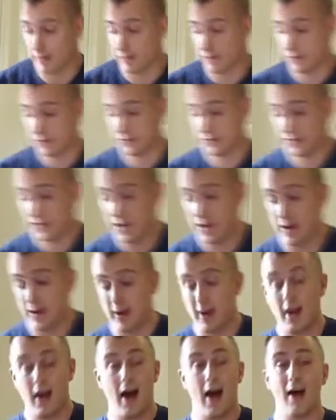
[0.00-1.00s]
for skin.
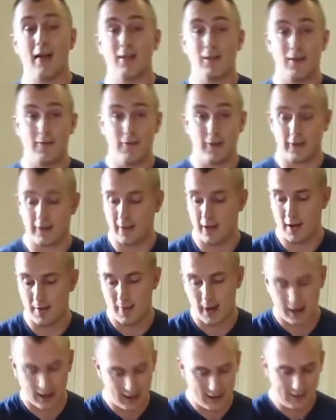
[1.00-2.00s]
I love the skin.
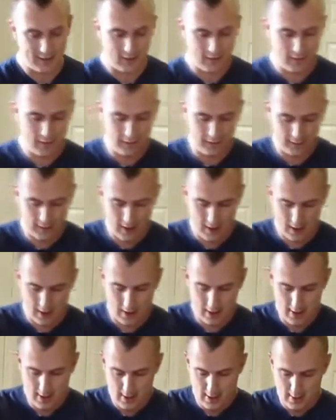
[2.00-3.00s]
My kids love the skin
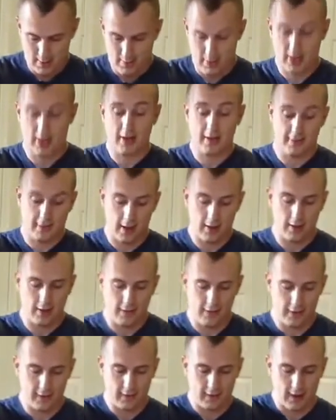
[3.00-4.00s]
because I love
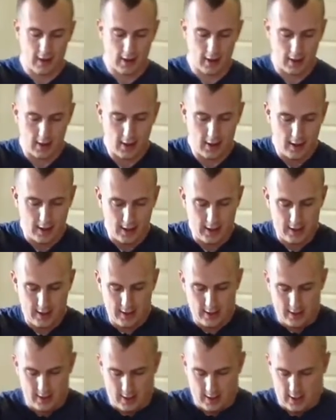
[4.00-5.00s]
the skin.
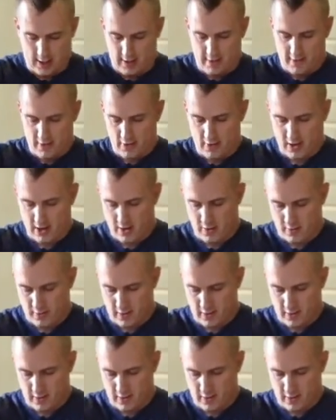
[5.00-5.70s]
Even though I don't